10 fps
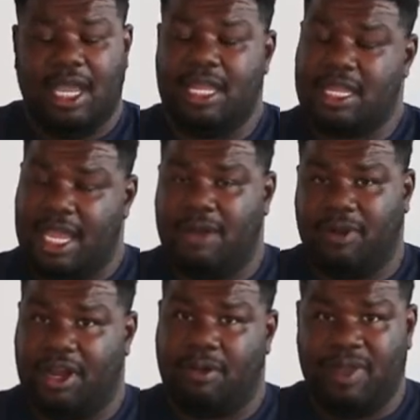Instead,
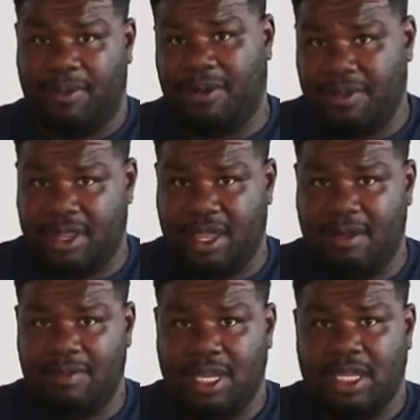we're gonna repurpose
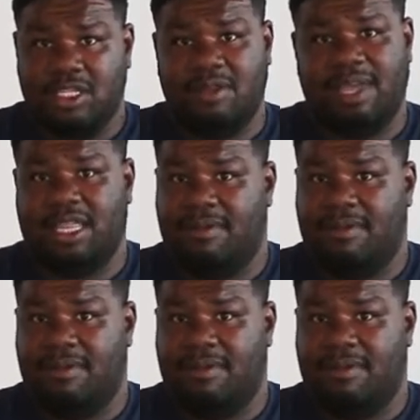them to make